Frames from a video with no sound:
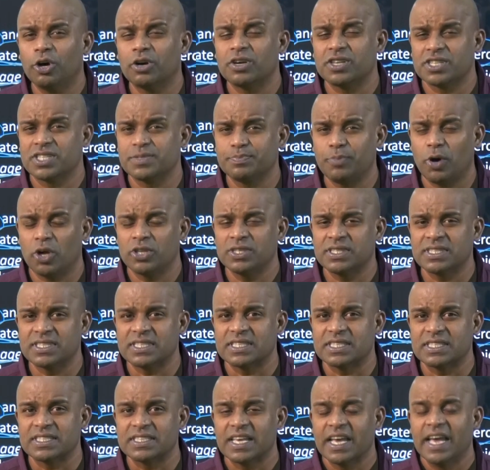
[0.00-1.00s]

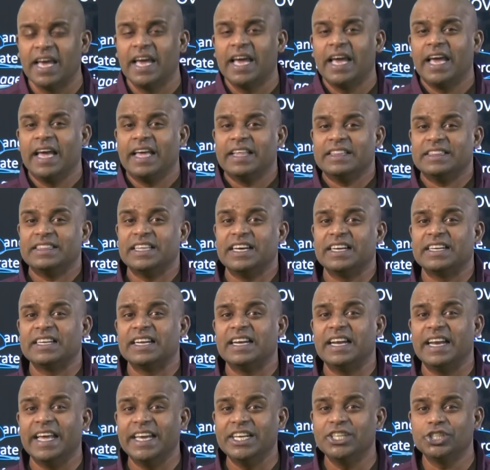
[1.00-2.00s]
responses? The
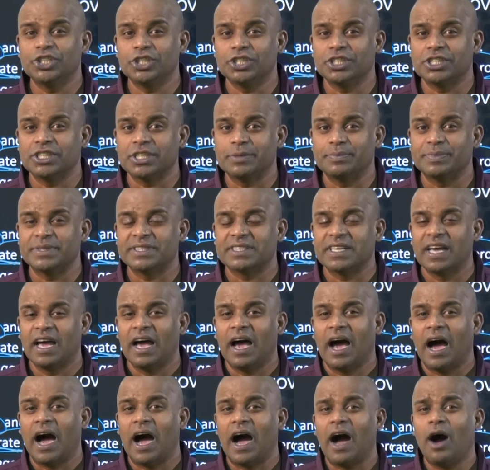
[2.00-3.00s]
relationships.
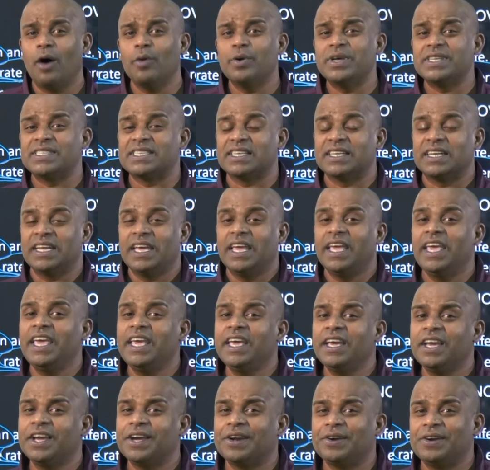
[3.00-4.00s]
How is it
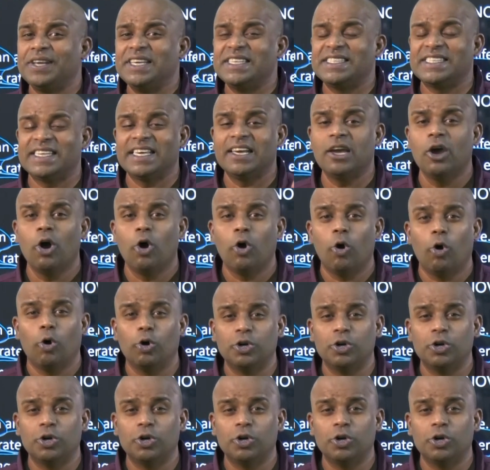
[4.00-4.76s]
increasing or